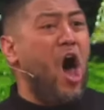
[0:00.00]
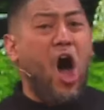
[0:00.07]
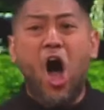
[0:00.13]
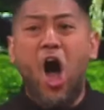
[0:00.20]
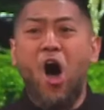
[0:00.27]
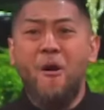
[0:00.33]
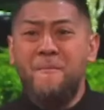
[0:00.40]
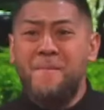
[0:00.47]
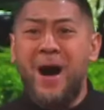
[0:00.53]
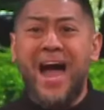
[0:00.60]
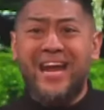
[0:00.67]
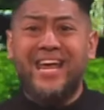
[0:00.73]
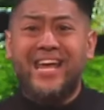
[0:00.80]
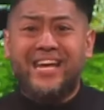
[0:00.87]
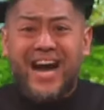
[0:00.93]

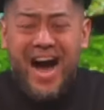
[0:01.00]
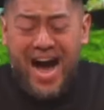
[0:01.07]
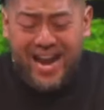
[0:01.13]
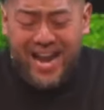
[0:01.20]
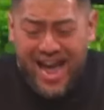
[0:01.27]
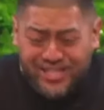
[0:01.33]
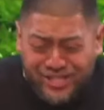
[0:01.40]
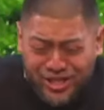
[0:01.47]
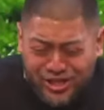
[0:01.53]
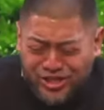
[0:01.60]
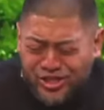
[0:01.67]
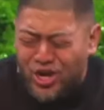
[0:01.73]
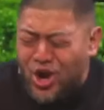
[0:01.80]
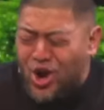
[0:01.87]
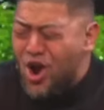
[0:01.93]
Almighty God had to
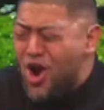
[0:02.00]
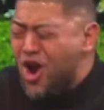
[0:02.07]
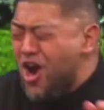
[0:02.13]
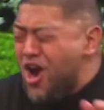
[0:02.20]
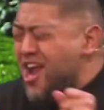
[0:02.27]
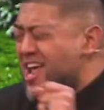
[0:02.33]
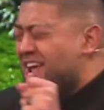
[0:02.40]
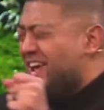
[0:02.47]
turn